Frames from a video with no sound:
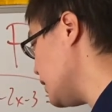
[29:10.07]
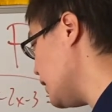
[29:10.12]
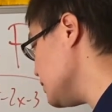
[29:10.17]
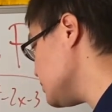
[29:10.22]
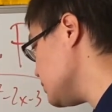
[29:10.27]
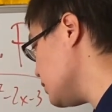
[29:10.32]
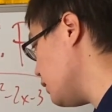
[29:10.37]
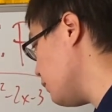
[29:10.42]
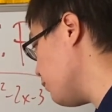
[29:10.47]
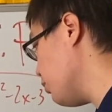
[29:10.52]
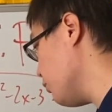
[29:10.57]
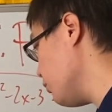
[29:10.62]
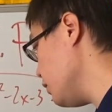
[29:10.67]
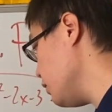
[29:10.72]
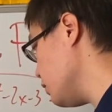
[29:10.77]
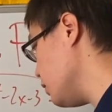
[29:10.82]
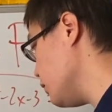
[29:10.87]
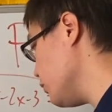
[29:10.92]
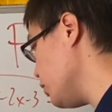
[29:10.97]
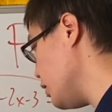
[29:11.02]
that's a
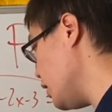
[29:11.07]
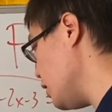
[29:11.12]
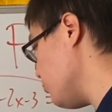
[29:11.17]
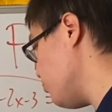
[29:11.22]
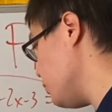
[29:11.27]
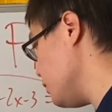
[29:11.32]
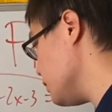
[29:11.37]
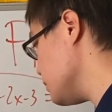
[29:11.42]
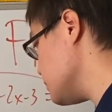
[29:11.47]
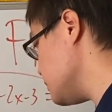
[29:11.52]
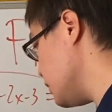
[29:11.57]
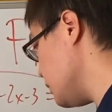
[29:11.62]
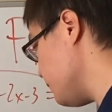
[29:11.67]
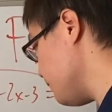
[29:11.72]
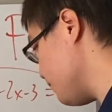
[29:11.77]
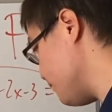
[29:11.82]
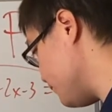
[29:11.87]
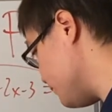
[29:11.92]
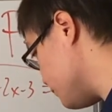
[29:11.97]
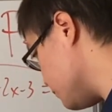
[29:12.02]
point on the AP
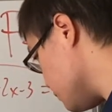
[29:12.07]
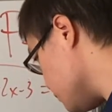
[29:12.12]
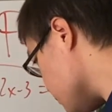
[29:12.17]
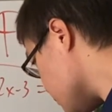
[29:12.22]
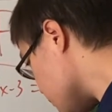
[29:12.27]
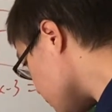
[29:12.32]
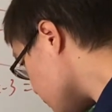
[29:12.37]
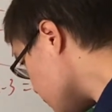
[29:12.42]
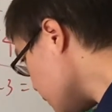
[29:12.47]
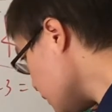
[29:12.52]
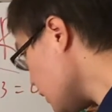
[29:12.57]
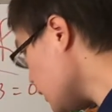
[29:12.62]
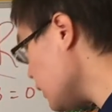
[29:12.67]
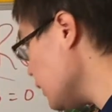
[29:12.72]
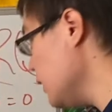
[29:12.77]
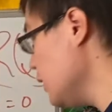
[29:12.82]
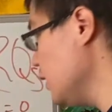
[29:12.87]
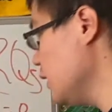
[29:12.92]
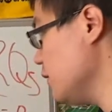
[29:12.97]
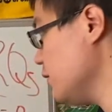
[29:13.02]
exam.
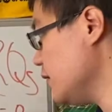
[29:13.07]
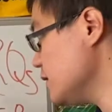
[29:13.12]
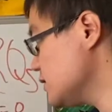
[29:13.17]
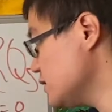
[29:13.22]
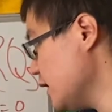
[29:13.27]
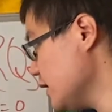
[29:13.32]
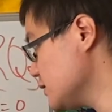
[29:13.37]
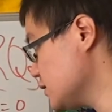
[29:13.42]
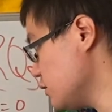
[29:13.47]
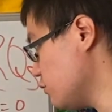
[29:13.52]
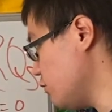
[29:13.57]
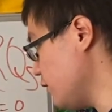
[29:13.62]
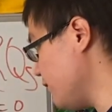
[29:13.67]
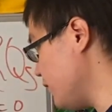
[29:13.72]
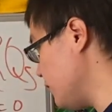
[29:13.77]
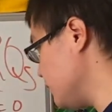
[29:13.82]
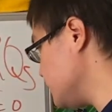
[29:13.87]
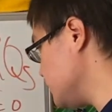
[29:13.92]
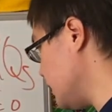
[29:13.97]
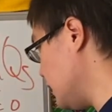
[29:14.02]
Let's take
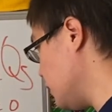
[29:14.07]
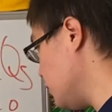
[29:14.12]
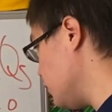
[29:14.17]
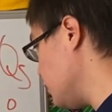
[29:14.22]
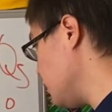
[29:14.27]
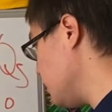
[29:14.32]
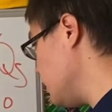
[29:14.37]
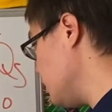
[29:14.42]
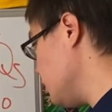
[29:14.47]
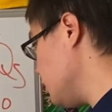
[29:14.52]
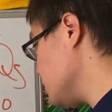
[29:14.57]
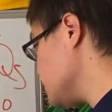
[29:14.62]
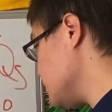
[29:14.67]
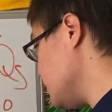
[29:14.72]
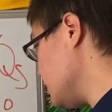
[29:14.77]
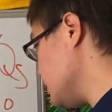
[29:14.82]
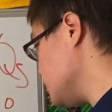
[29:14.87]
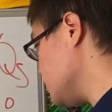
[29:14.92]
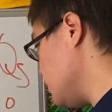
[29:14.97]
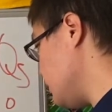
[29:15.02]
derivatives now. Looks
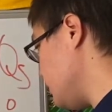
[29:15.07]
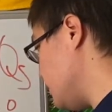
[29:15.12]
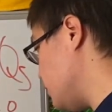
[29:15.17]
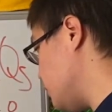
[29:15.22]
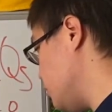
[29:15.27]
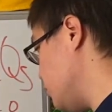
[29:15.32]
like it's going to be